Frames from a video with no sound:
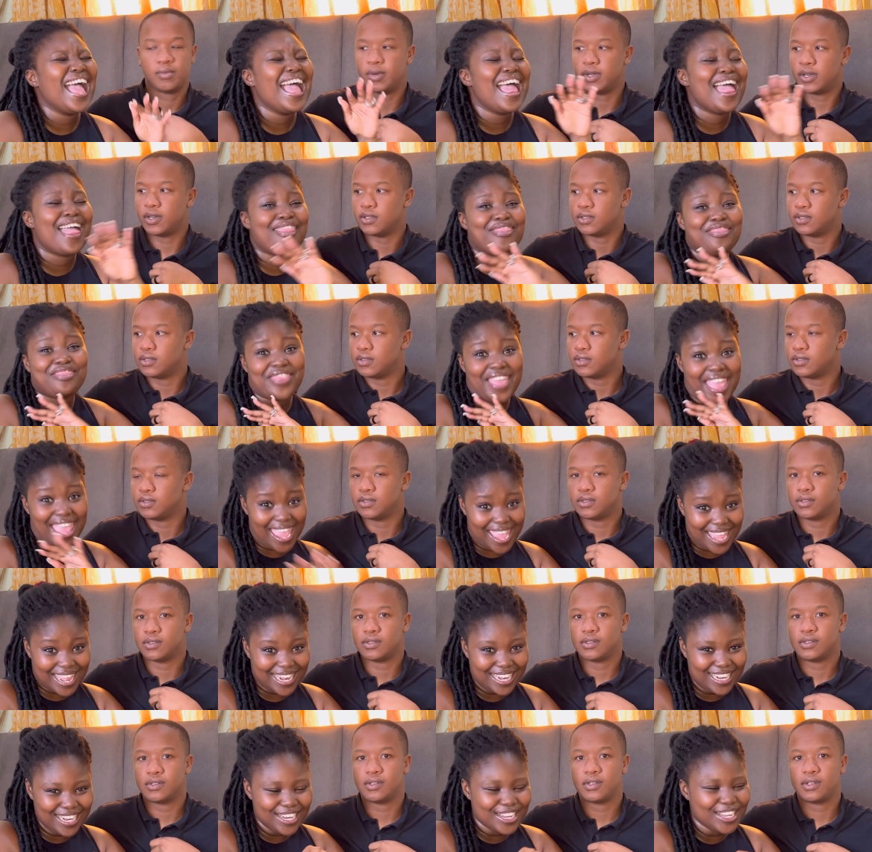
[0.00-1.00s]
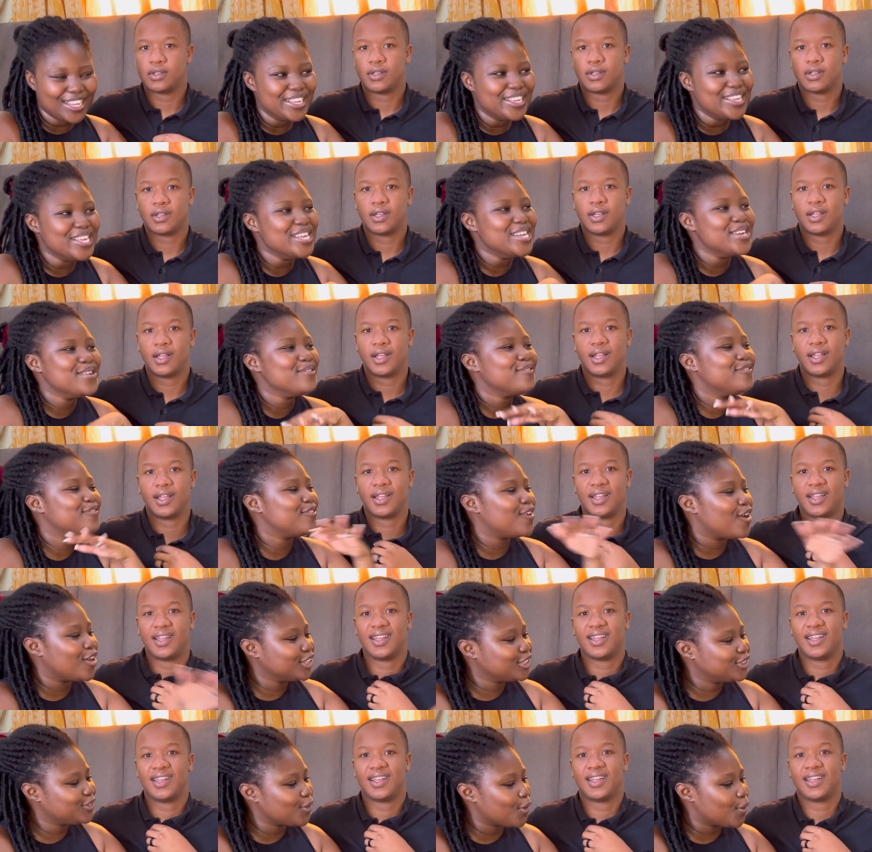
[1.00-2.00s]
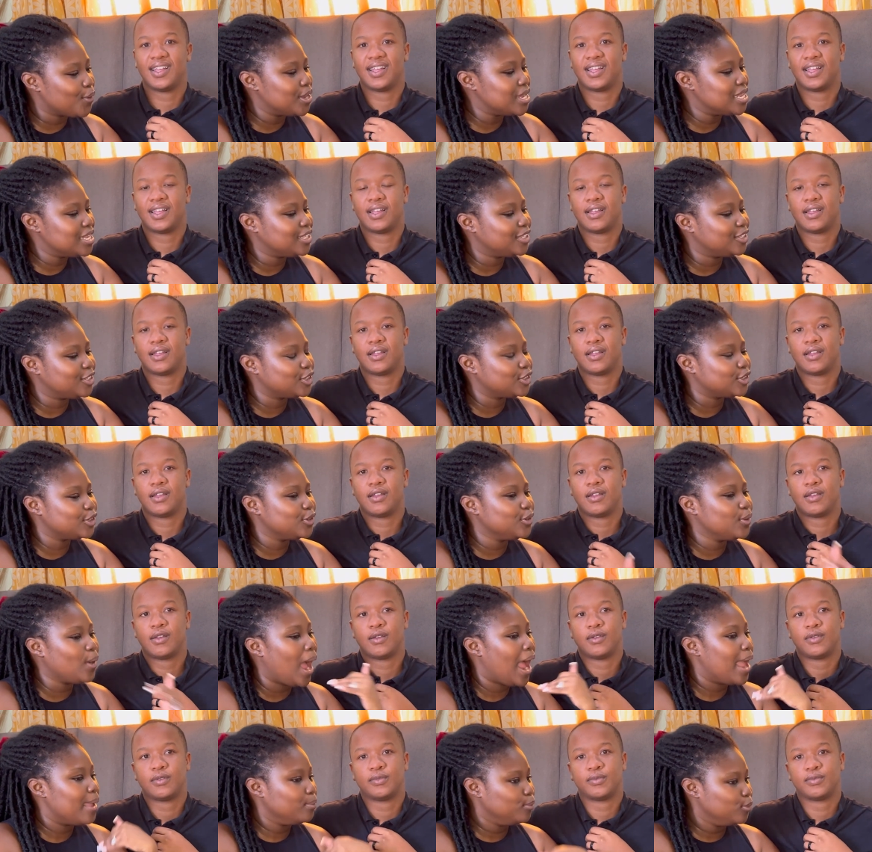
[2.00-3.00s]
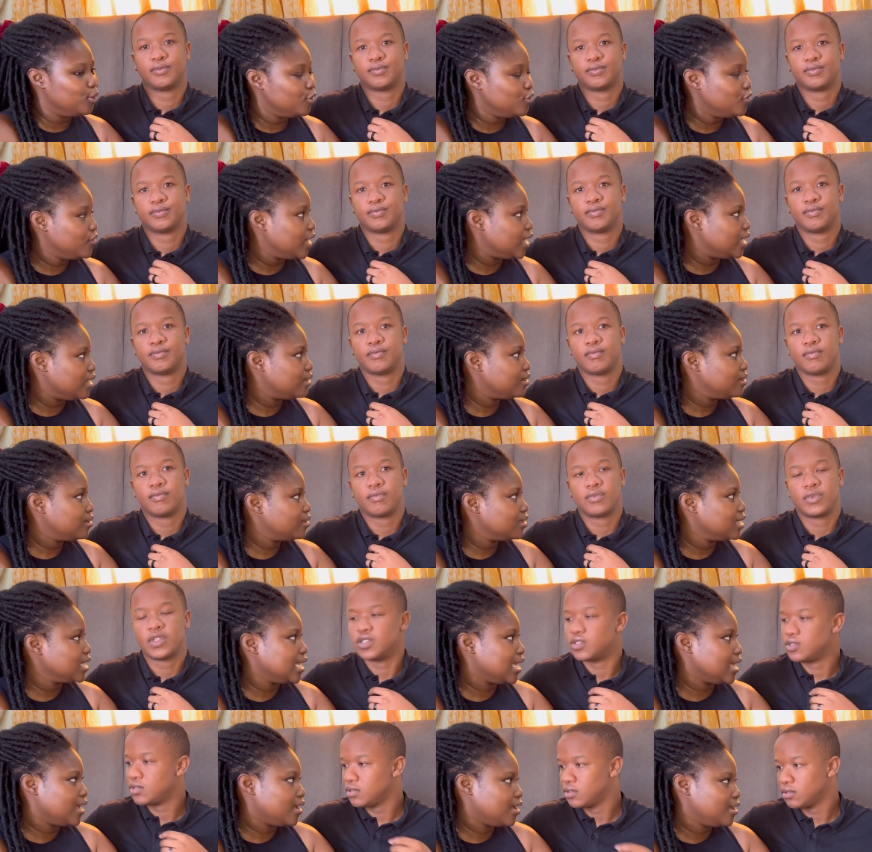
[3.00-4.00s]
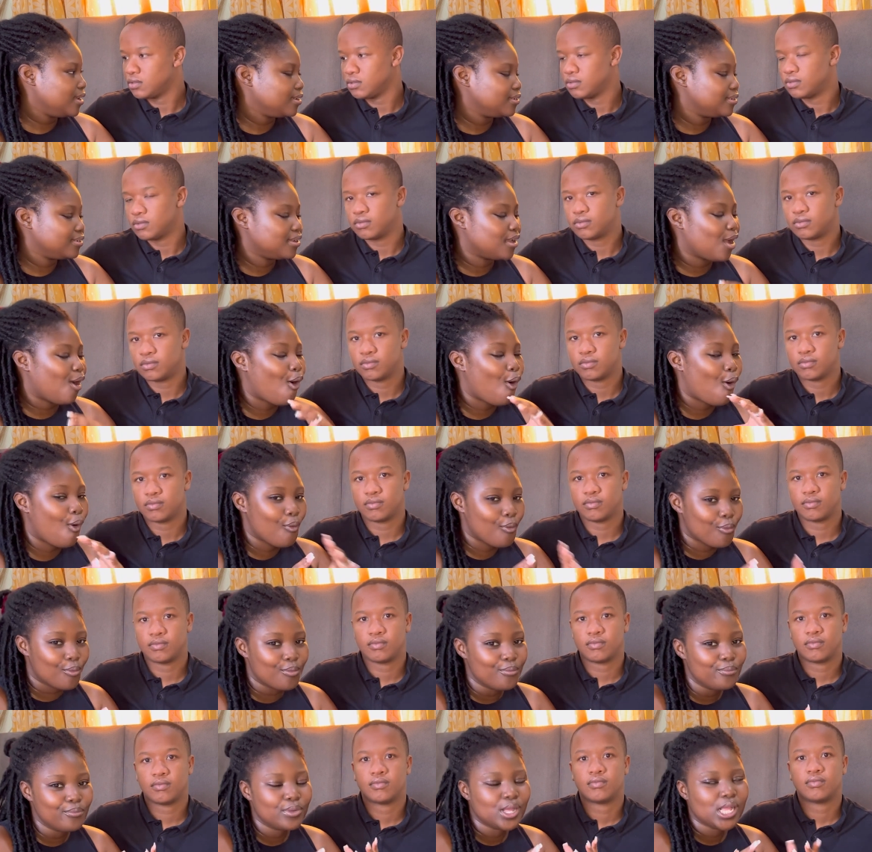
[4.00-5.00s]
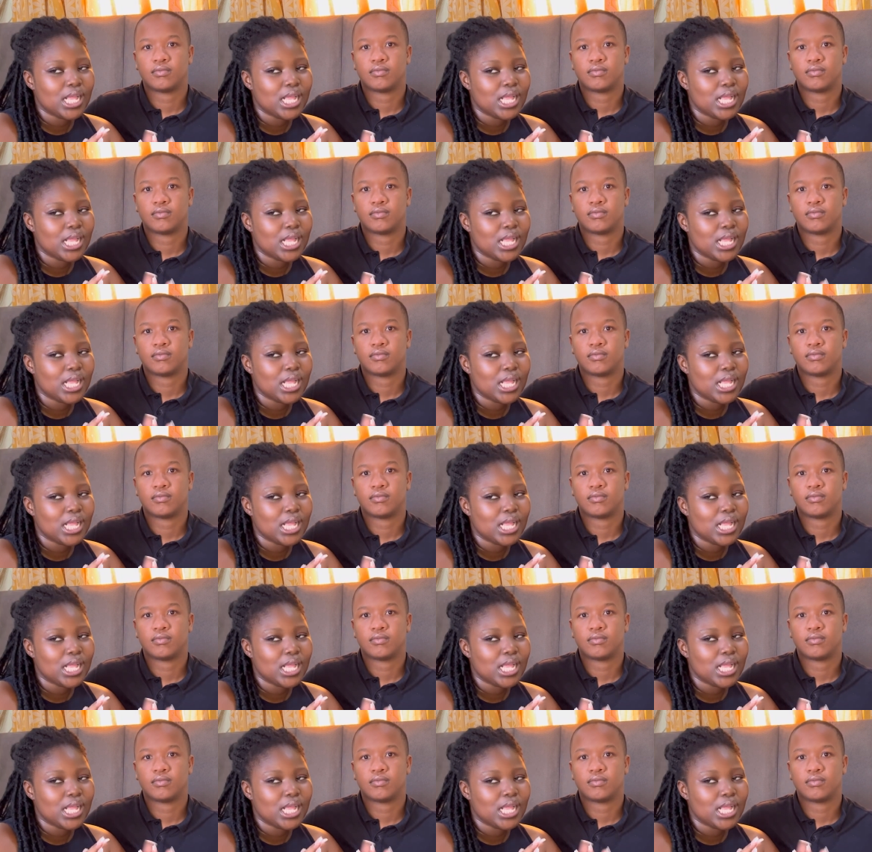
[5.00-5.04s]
Speaker 1: and then fast forward to I moved in yes. here home.